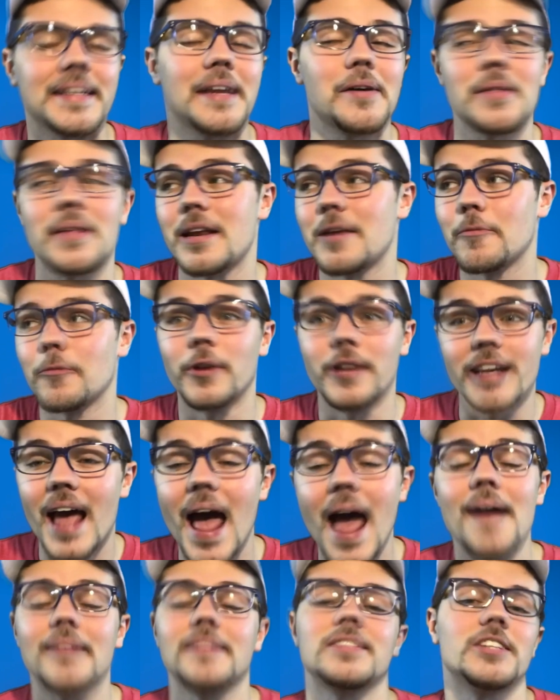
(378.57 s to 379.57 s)
I know they didn't really
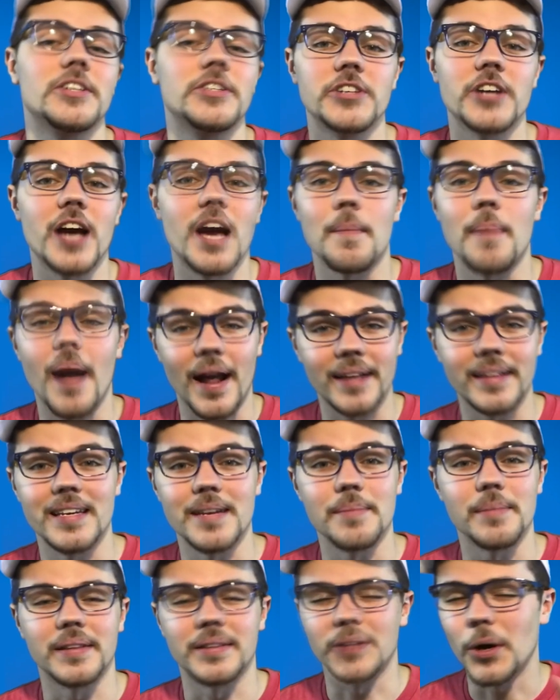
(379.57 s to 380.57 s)
have CGI back
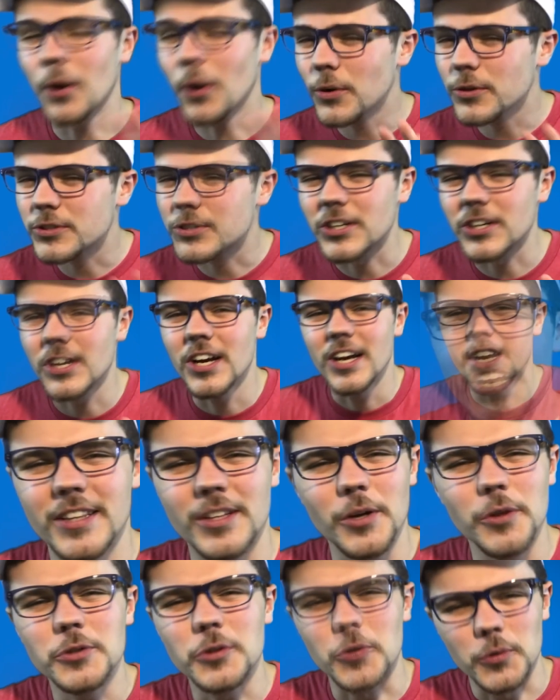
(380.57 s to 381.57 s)
then, but those are
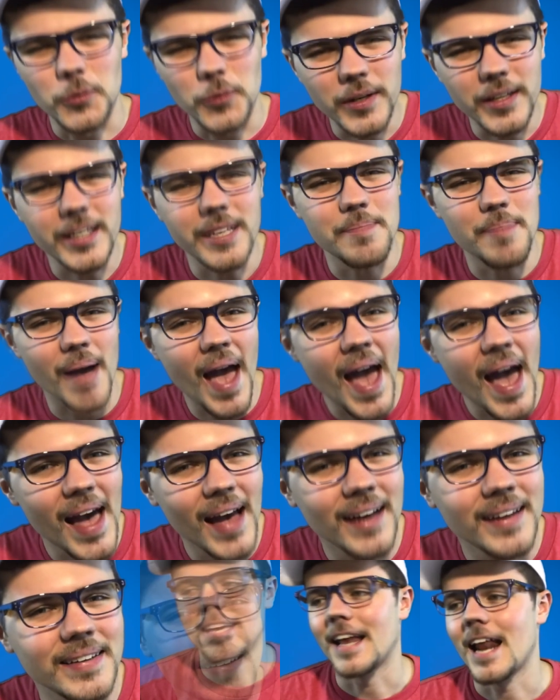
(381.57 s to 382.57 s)
those are really bad.